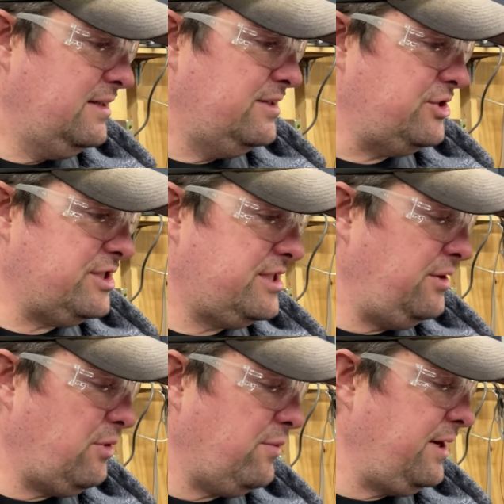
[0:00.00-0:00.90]
just see
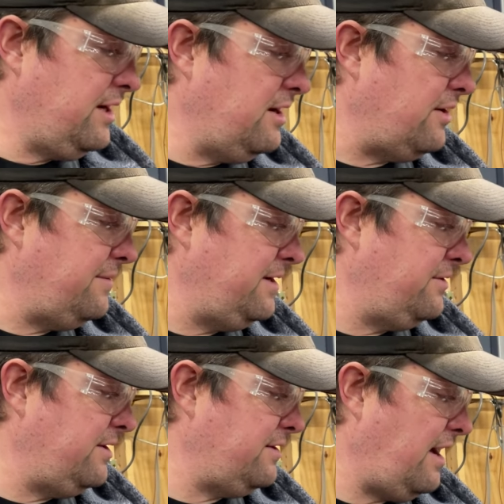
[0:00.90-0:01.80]
where we go. I
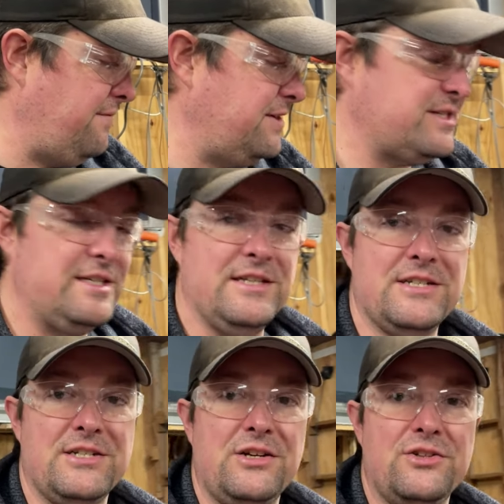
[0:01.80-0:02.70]
mean, obviously,
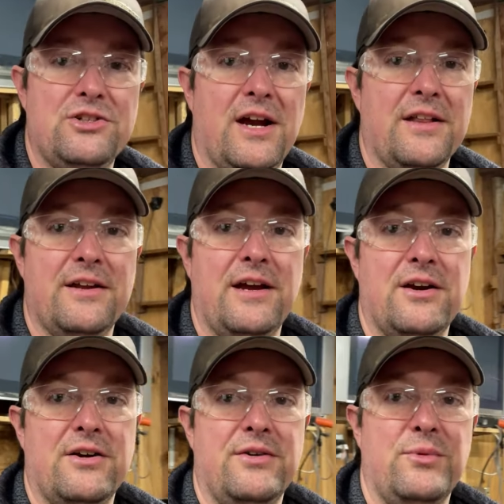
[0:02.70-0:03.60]
this is all trial and
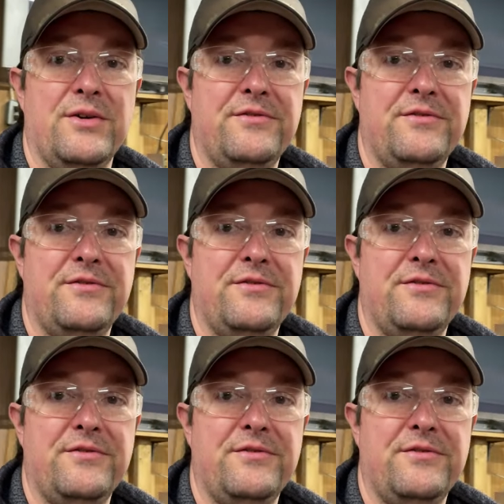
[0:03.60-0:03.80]
error and what